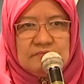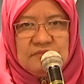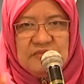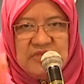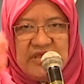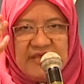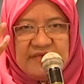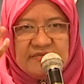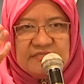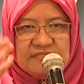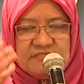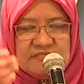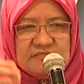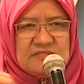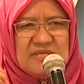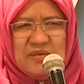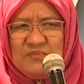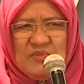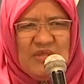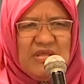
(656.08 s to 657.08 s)
next.
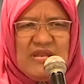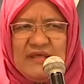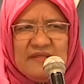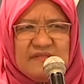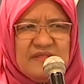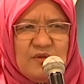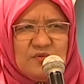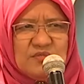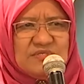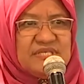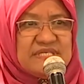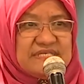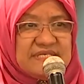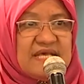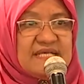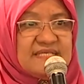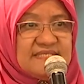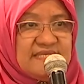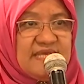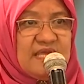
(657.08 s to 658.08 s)
Something like that. I was just
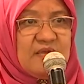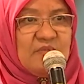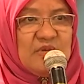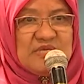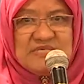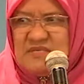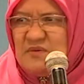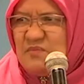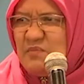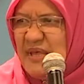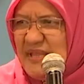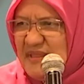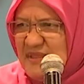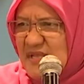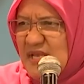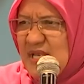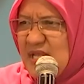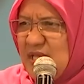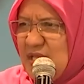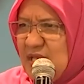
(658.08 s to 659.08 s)
asking myself
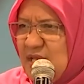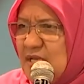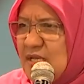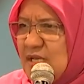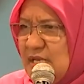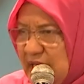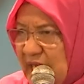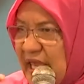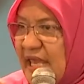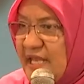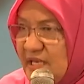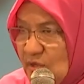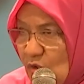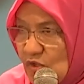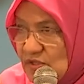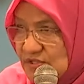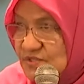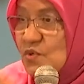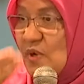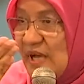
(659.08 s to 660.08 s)
mentally and
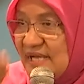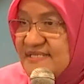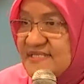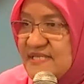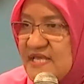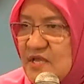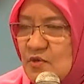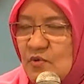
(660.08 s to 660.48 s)
also asking